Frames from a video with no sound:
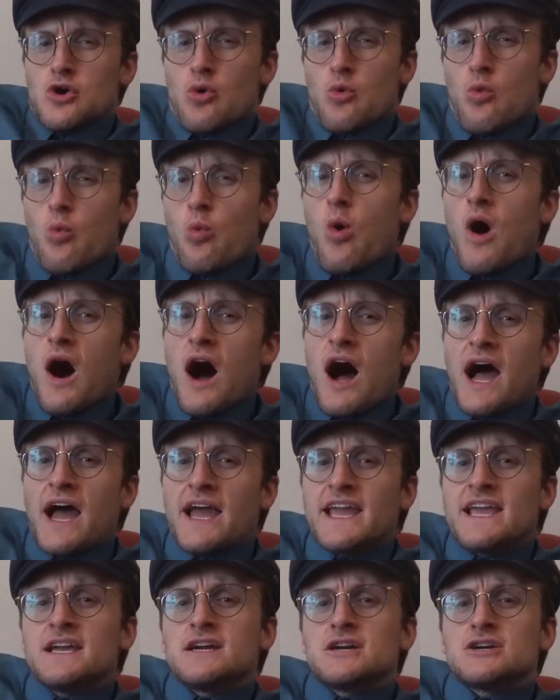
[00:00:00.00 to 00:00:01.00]

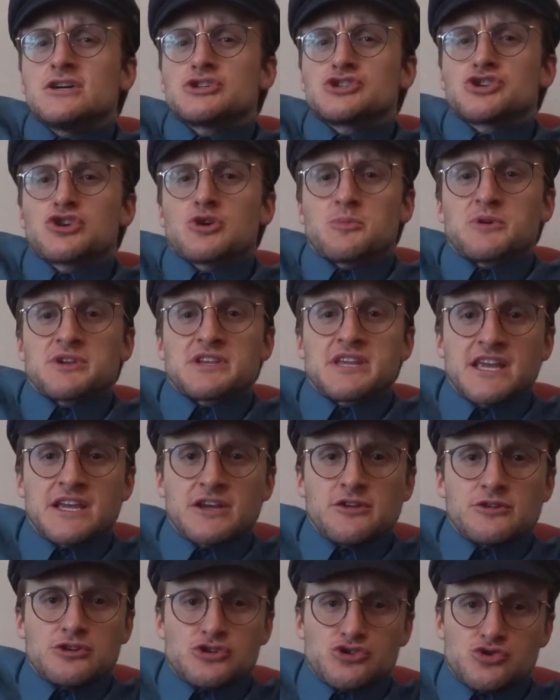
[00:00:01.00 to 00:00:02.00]
Why should a
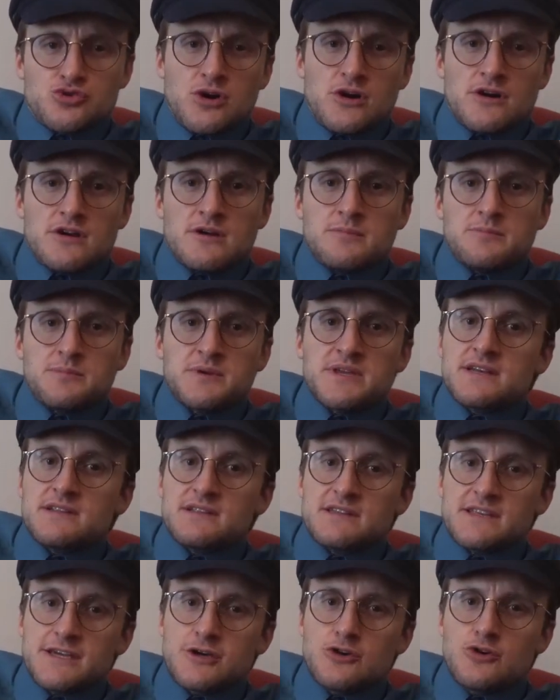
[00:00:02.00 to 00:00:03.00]
particular drug be
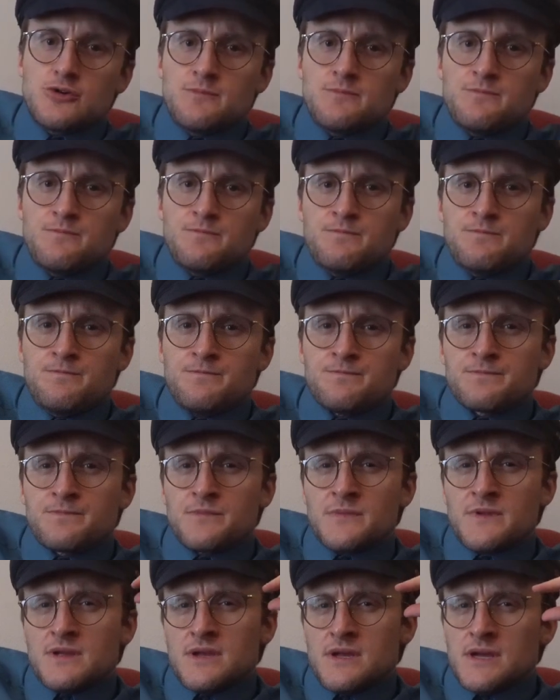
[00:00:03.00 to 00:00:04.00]
illegal?
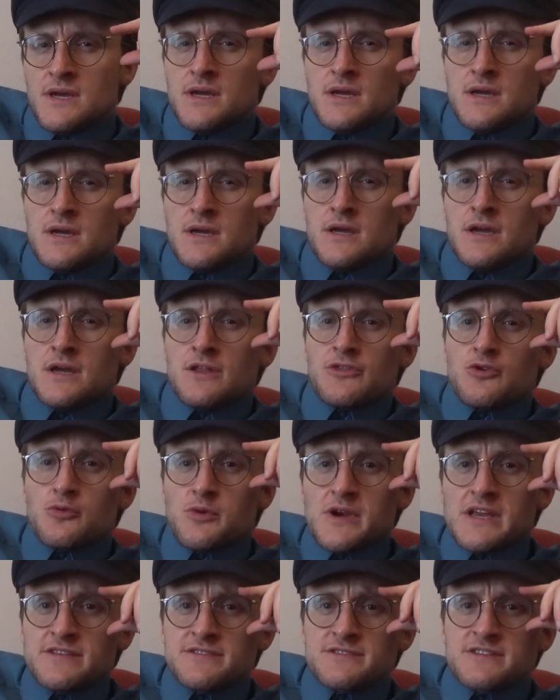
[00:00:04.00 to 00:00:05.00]
The
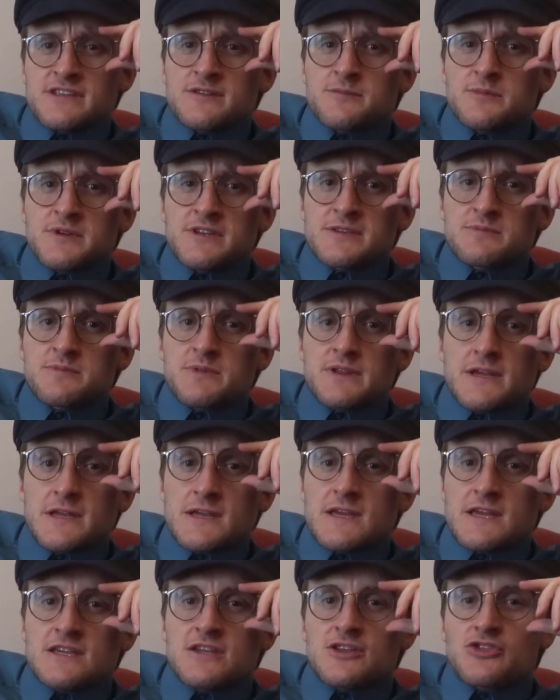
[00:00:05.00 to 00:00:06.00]
reasons can be split
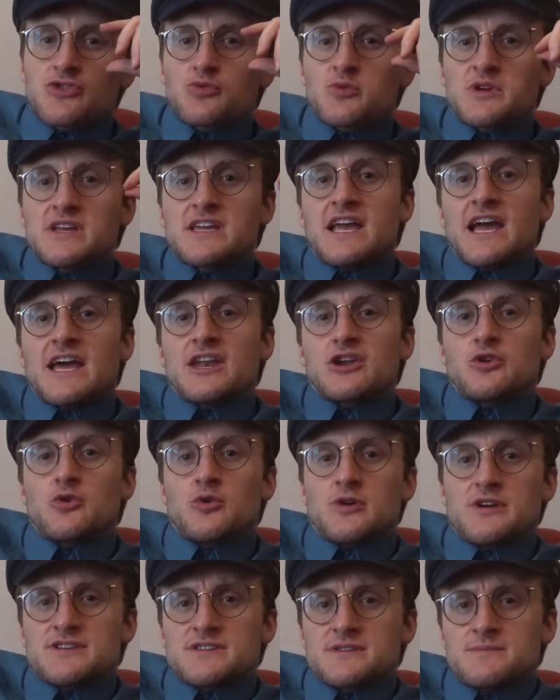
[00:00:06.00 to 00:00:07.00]
into three
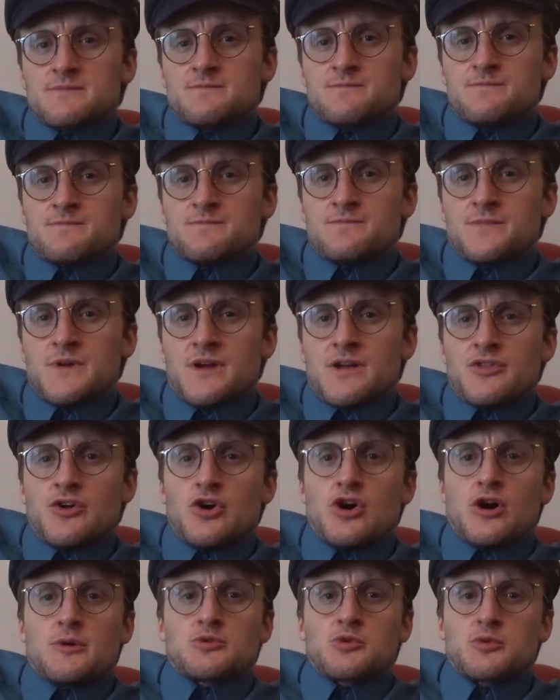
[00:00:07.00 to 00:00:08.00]
categories: the
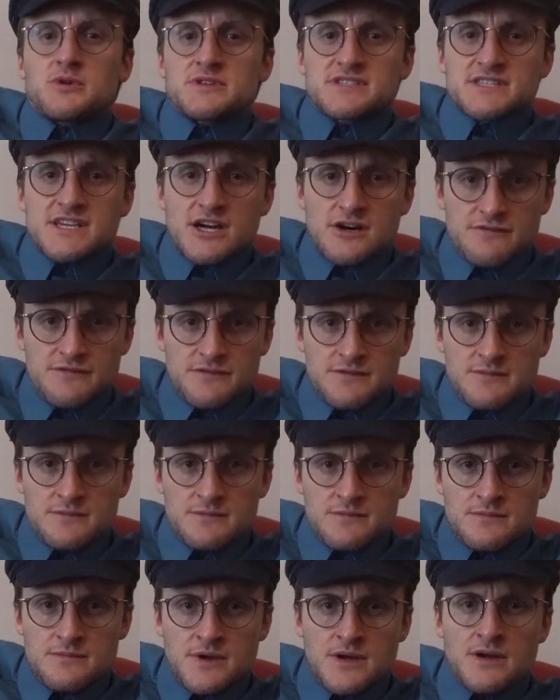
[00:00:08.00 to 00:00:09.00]
harm to oneself,
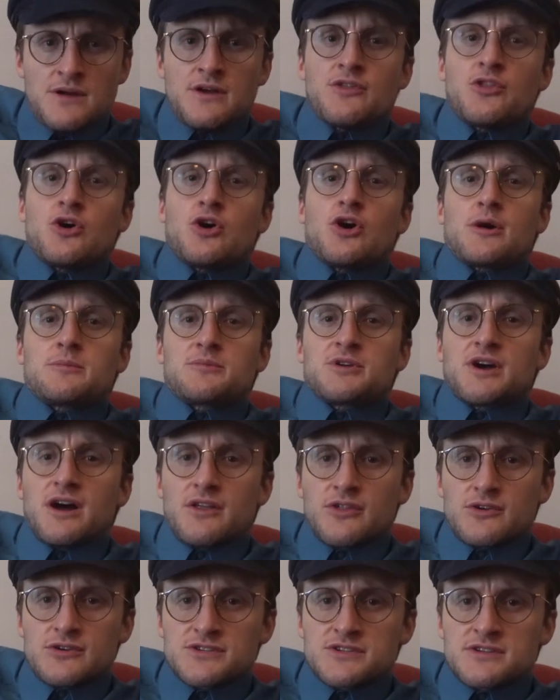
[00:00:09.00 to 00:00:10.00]
the harm to
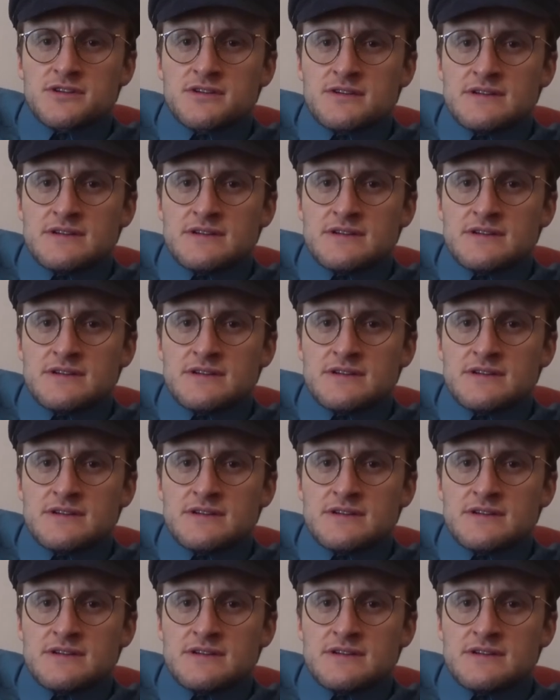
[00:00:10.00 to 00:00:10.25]
others,